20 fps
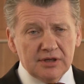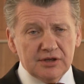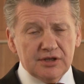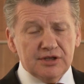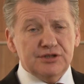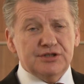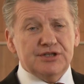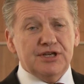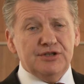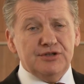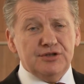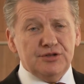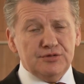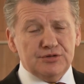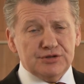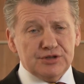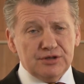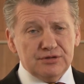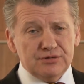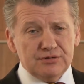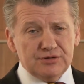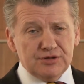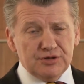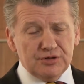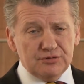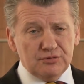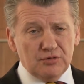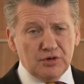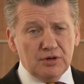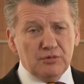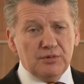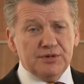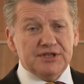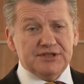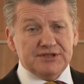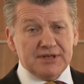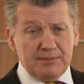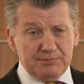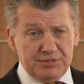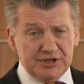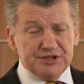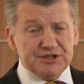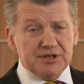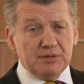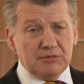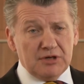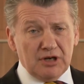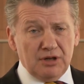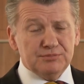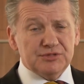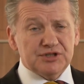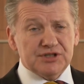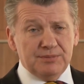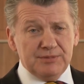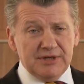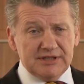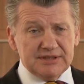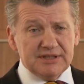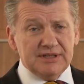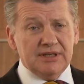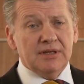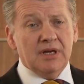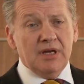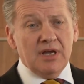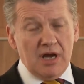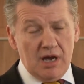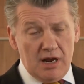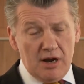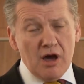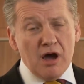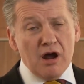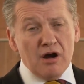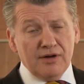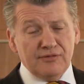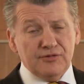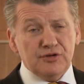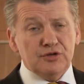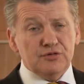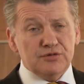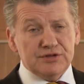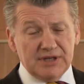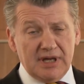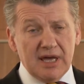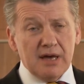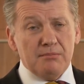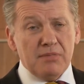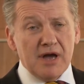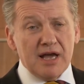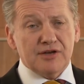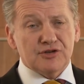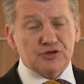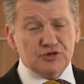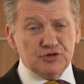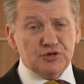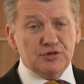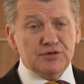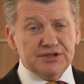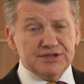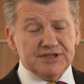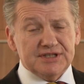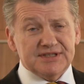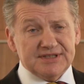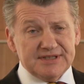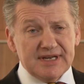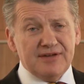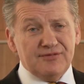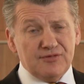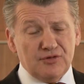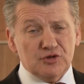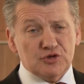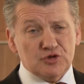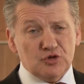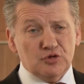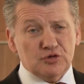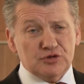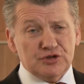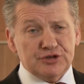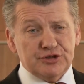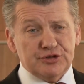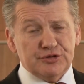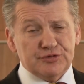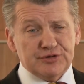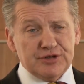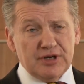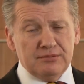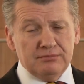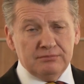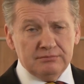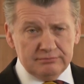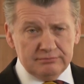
continue to work with the Championship Clubs Committee and RFU to get back as soon as it's safe for us all to do so.